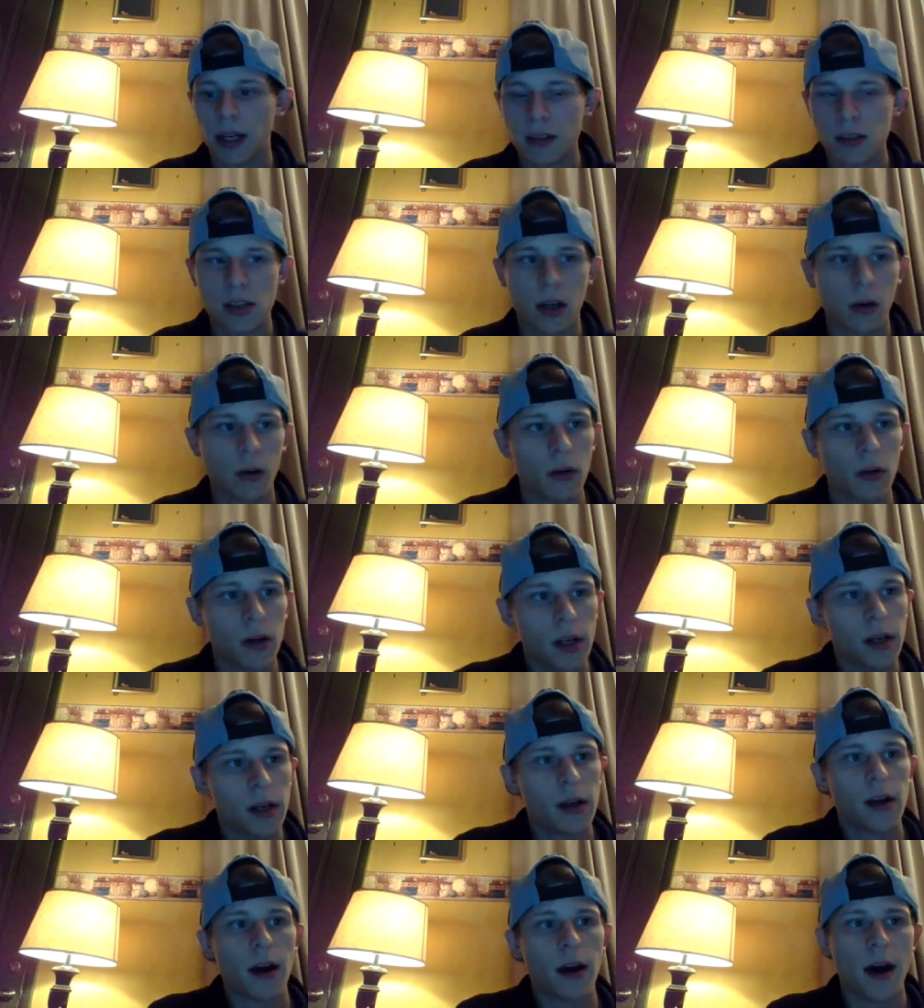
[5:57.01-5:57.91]
So
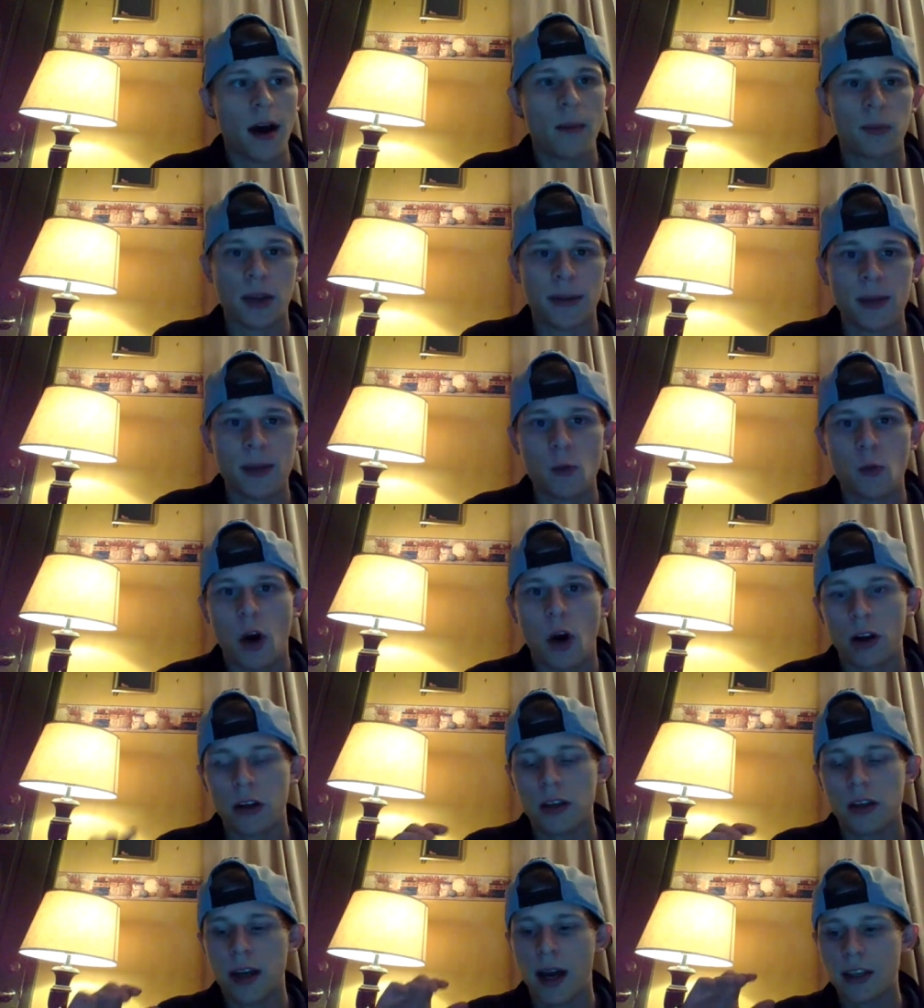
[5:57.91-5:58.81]
let me walk
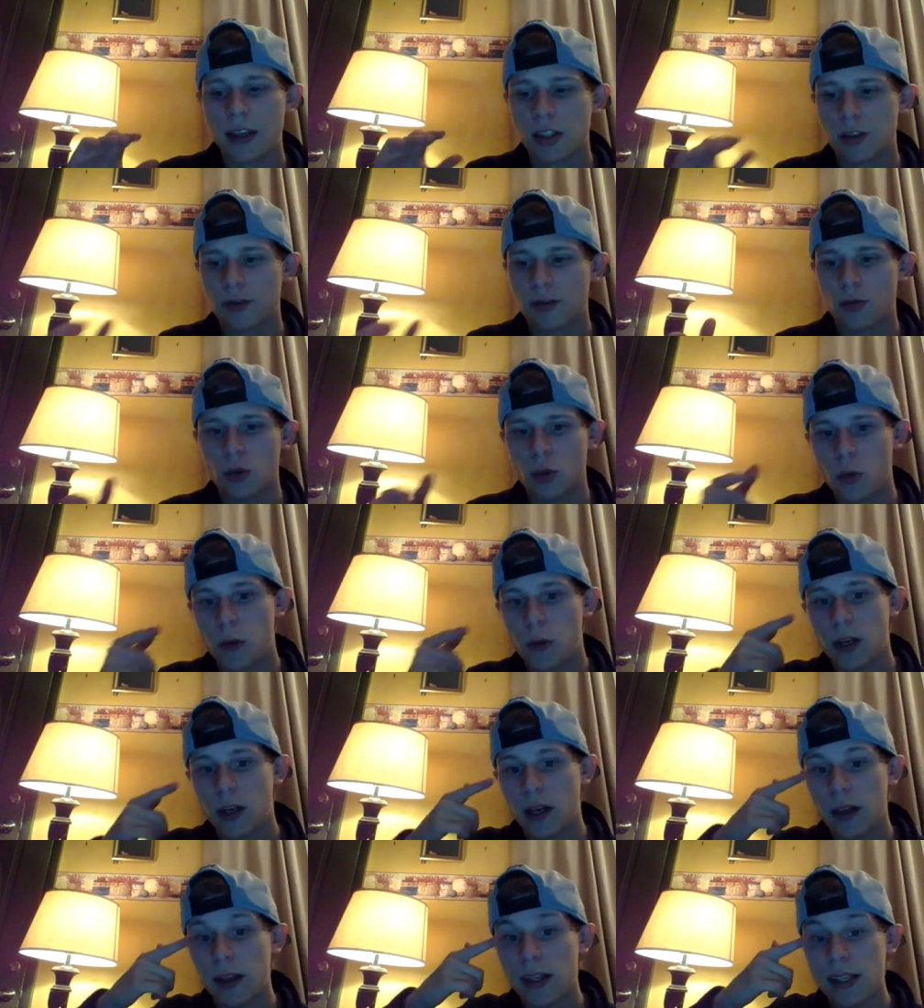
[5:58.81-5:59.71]
you guys through
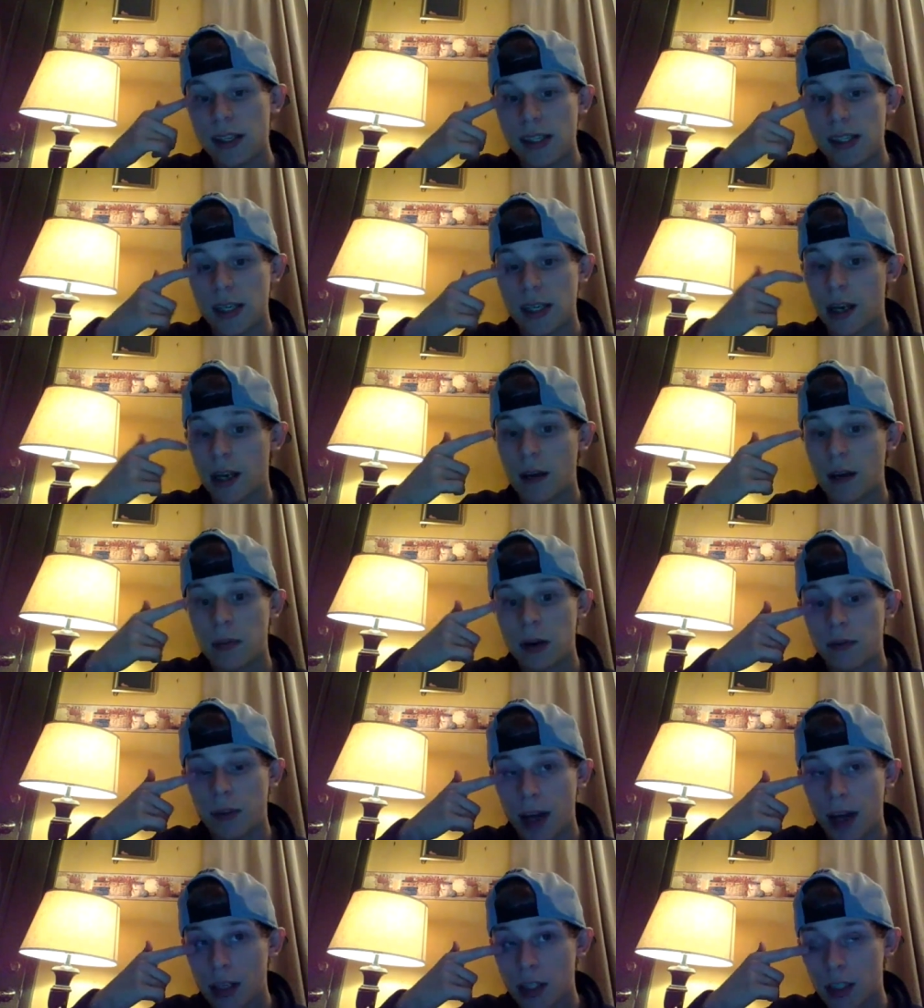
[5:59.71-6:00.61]
the setup of
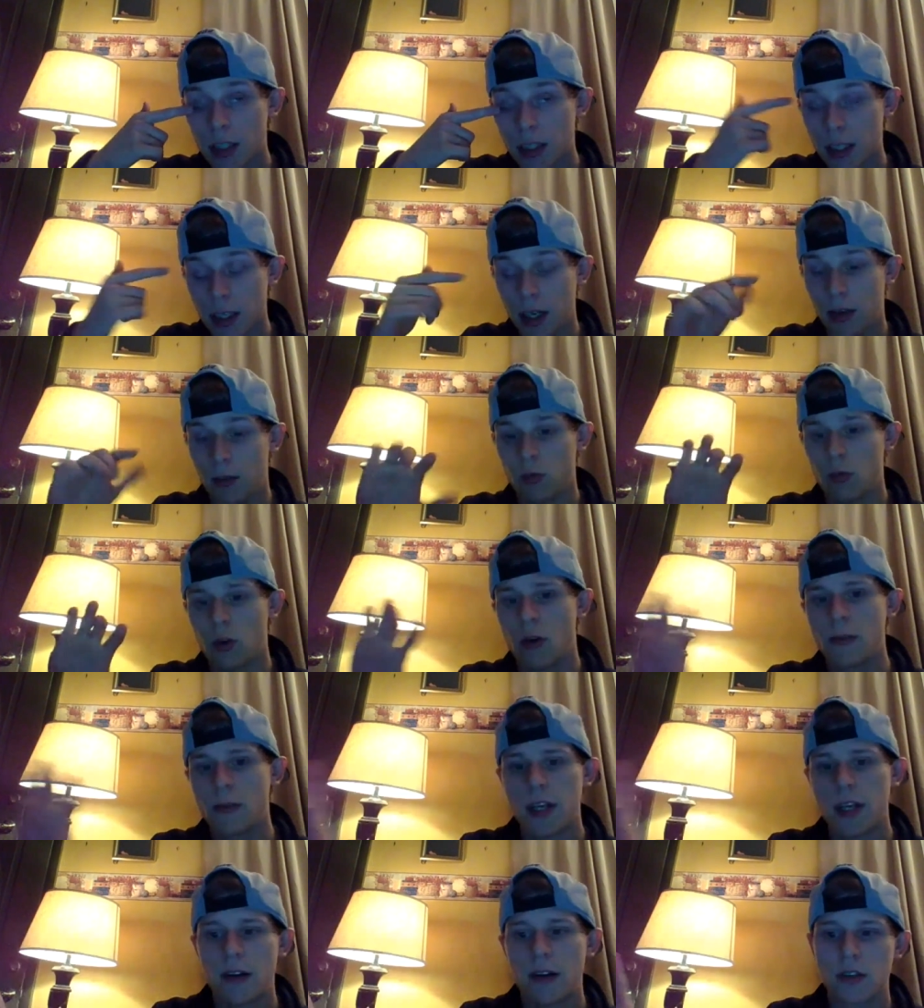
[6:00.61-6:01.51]
actually getting
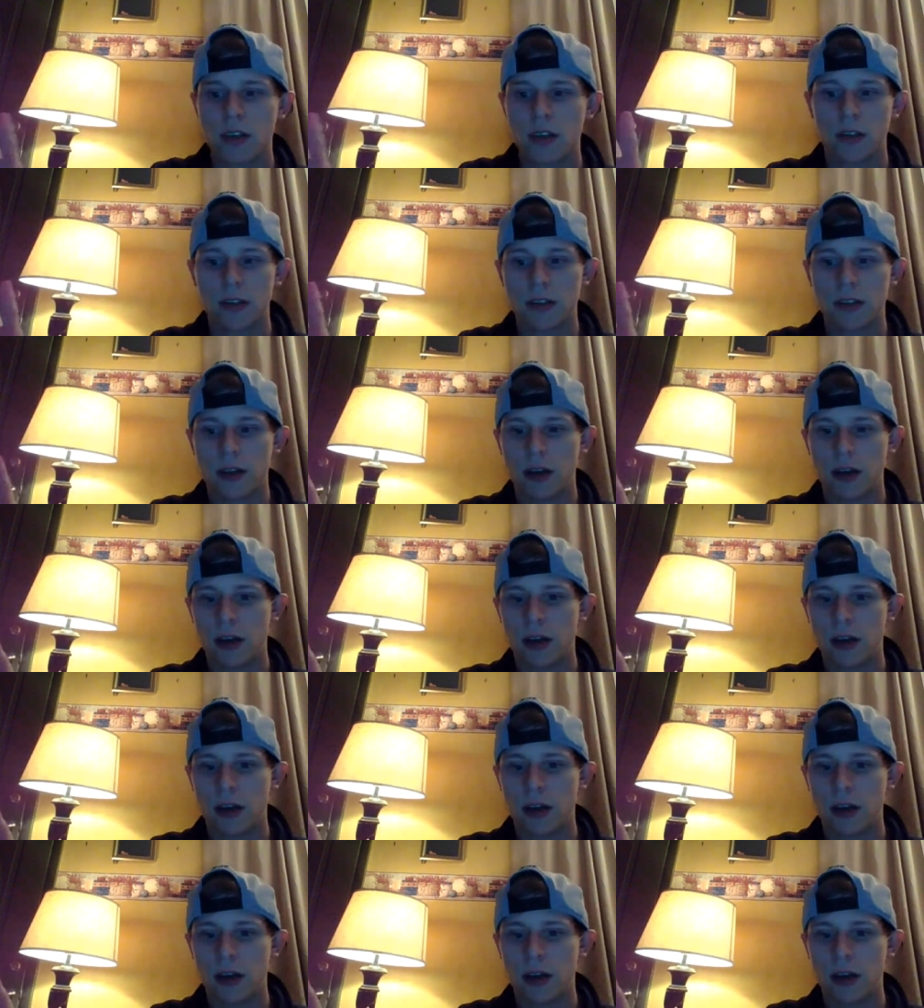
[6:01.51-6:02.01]
rotators on this,